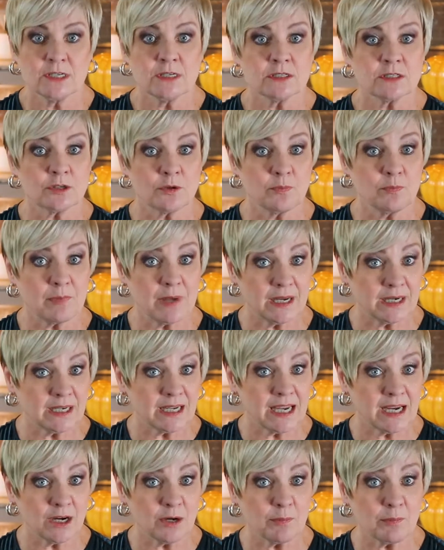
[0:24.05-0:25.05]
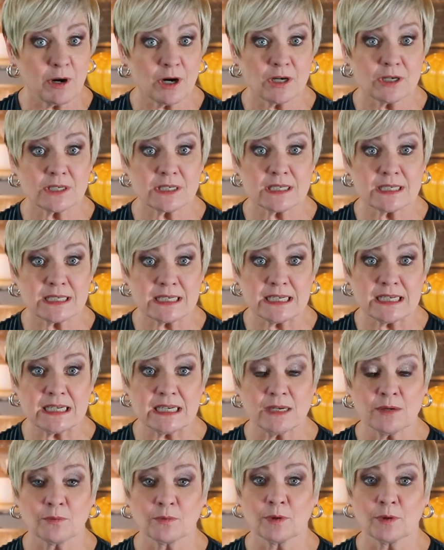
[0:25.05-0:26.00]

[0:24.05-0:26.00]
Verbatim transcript: So Medicare Part C